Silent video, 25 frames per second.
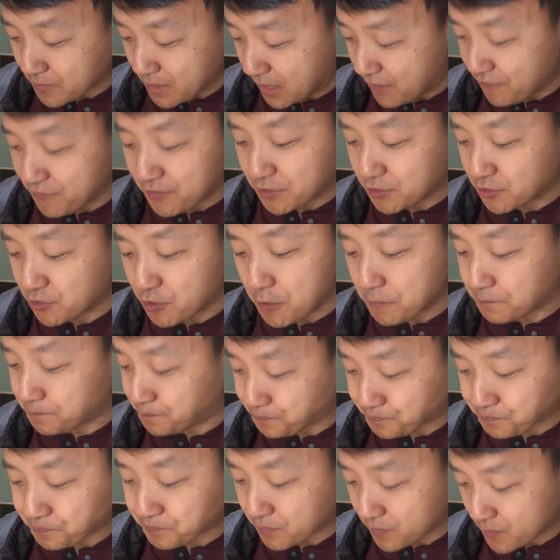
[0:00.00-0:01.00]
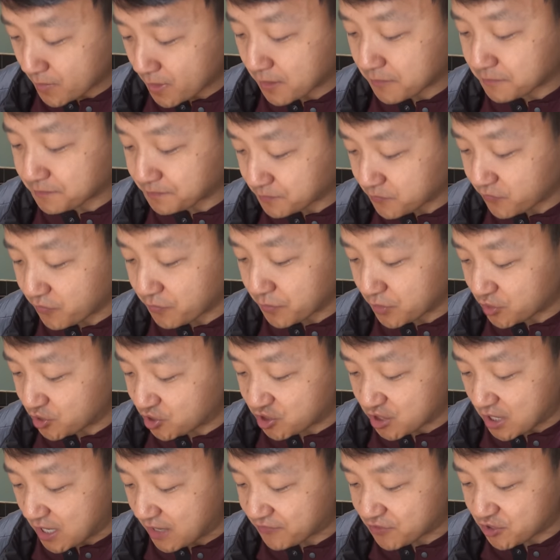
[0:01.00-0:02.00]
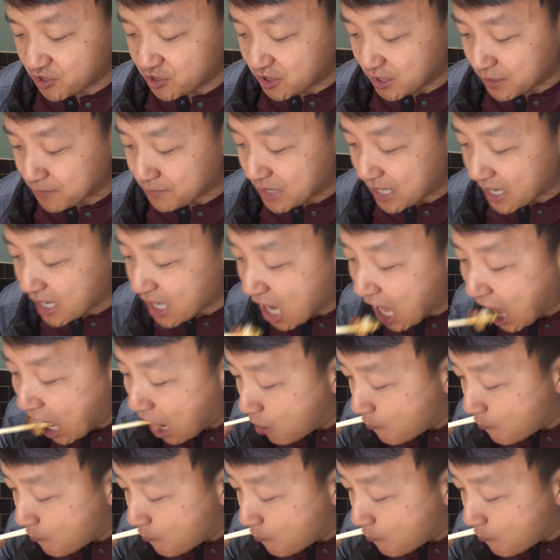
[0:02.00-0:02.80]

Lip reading: Everything's good. From the soft steamed egg,